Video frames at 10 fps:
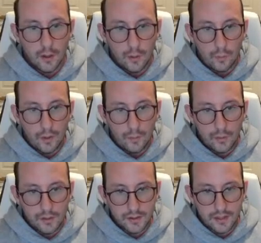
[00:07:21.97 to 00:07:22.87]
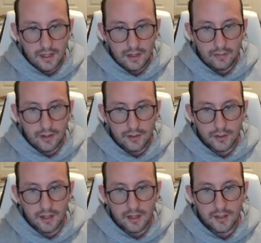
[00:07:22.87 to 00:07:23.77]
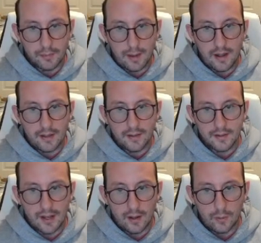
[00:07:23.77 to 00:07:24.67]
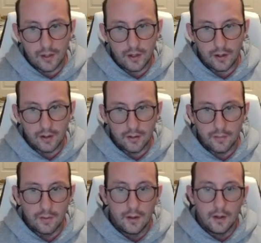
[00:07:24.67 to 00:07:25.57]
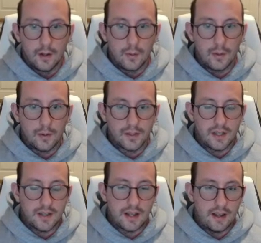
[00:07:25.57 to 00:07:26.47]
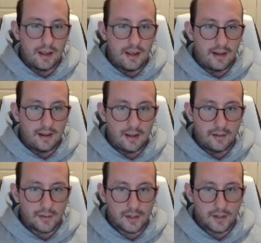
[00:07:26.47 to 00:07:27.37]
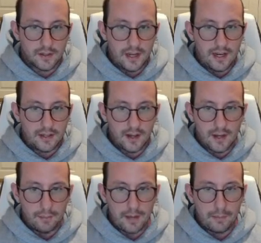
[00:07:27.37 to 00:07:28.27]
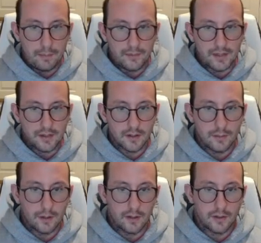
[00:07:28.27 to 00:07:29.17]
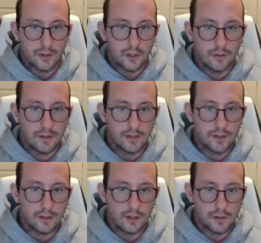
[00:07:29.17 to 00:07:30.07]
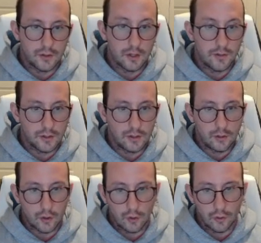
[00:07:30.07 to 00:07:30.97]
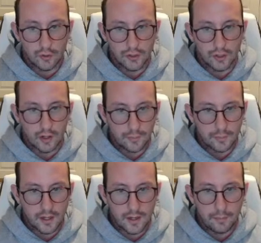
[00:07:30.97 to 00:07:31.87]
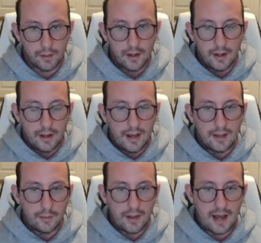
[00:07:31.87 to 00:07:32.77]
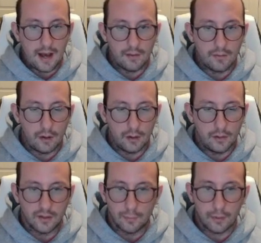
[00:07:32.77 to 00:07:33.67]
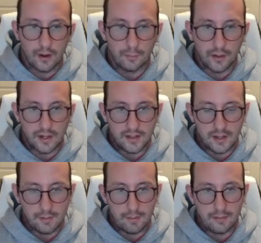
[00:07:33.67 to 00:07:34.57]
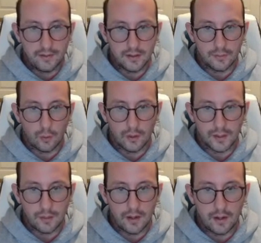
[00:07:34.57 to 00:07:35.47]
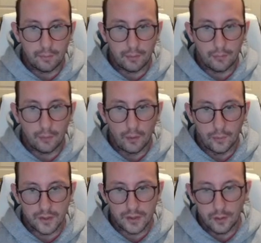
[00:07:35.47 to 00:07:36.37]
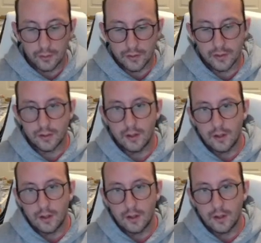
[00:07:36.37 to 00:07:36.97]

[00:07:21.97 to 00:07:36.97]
we will see, if I just expand this out here, we will see that it gives us a type name of System.Service.ServiceController startup type. And then we have all of our properties and methods, of course, that we can perform with those.